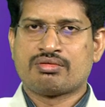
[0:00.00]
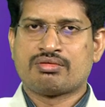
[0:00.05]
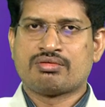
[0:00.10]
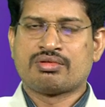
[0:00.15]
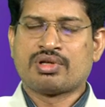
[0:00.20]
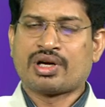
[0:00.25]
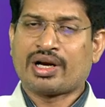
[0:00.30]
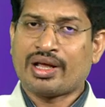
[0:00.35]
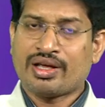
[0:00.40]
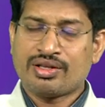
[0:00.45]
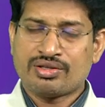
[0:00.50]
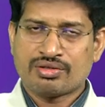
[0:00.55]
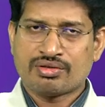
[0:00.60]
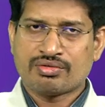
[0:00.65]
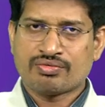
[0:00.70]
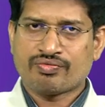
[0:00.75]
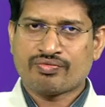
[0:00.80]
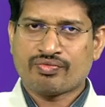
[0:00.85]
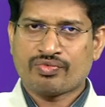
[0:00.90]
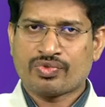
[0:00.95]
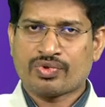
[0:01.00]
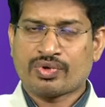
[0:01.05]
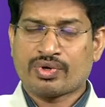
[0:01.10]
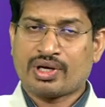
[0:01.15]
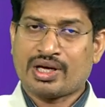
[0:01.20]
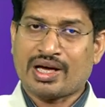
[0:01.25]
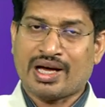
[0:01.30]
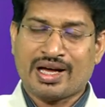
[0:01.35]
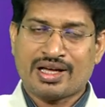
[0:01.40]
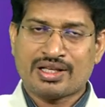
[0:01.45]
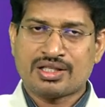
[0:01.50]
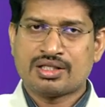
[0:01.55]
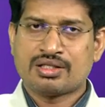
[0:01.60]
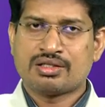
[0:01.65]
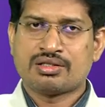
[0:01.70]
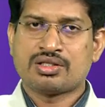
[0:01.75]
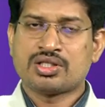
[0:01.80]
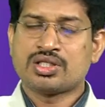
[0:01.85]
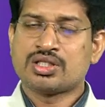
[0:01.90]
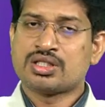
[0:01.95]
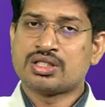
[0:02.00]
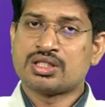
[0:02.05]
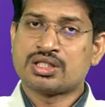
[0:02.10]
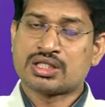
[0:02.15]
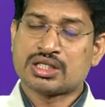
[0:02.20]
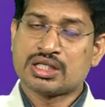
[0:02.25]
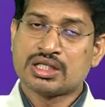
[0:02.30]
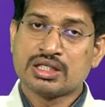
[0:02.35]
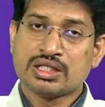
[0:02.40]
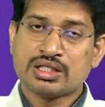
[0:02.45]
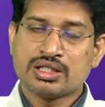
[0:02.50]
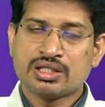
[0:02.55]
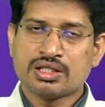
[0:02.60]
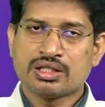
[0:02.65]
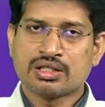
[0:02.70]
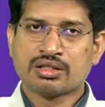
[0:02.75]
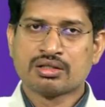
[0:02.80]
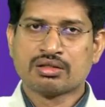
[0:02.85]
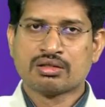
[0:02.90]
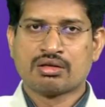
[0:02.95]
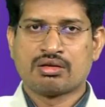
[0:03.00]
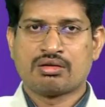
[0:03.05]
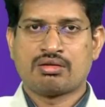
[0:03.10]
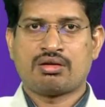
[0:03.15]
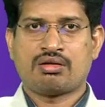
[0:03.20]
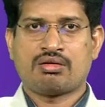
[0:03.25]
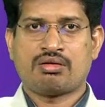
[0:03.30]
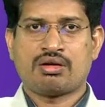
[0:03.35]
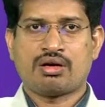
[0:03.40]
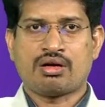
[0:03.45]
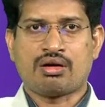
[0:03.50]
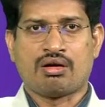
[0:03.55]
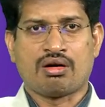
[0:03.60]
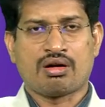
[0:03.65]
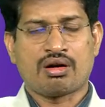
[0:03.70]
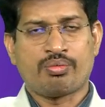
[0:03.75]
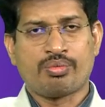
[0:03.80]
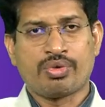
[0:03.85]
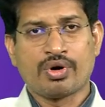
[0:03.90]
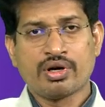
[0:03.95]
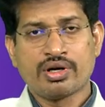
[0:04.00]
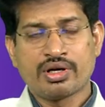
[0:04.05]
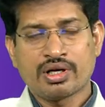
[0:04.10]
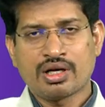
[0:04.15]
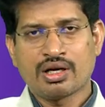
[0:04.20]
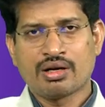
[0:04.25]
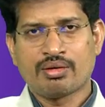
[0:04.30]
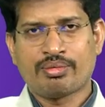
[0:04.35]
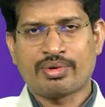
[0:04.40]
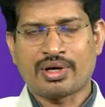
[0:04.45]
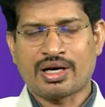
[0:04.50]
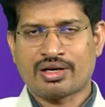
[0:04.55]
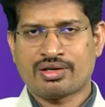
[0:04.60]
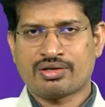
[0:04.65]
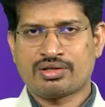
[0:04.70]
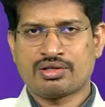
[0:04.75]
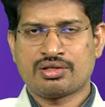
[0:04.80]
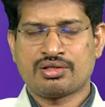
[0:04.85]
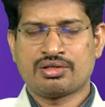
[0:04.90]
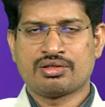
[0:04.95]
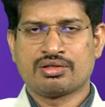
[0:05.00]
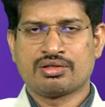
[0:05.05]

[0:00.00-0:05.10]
the race, caste, religion or a political party,